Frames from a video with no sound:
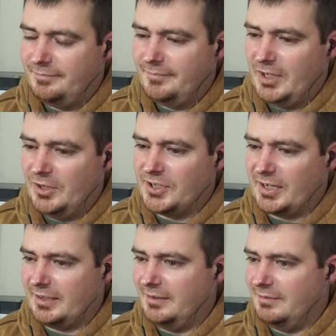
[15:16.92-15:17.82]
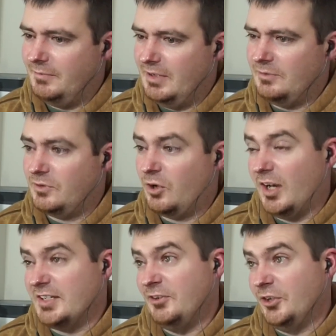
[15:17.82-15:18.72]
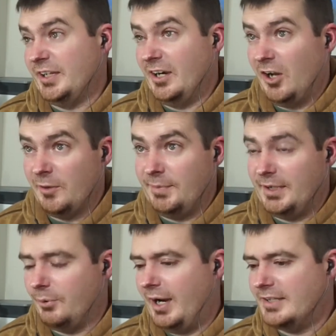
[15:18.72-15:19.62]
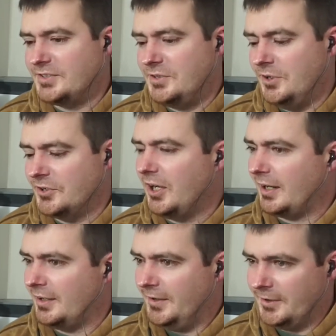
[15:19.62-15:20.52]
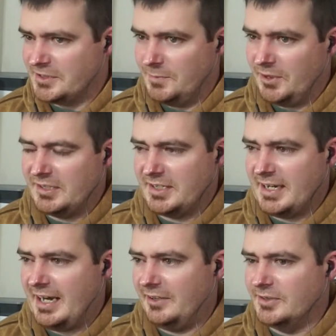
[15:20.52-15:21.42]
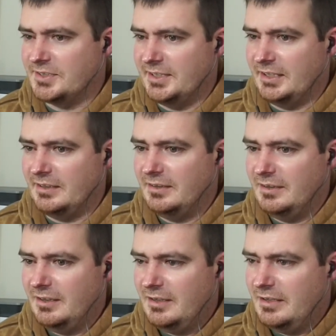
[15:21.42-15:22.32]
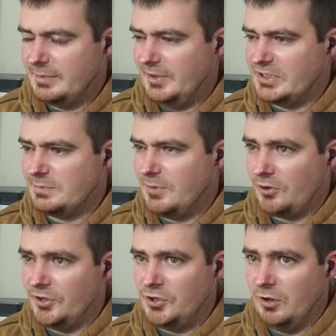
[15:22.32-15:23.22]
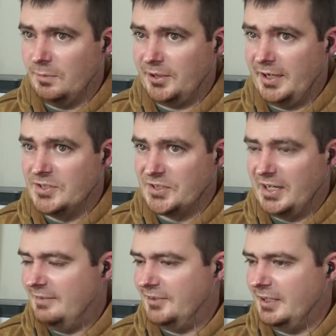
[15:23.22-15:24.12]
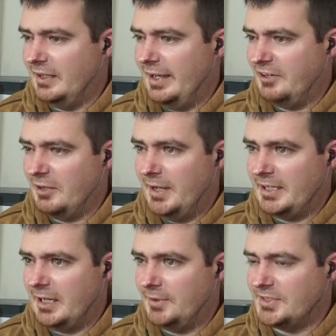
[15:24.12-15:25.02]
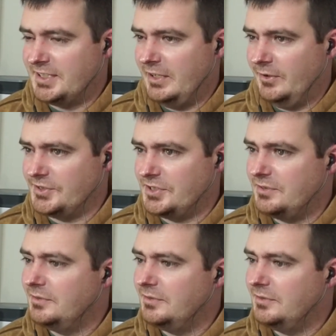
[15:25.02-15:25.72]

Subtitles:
You're talking, if you're looking at all the big brands too, you're talking hundreds of millions of dollars that some of these smaller, newer players are having to make up in sales.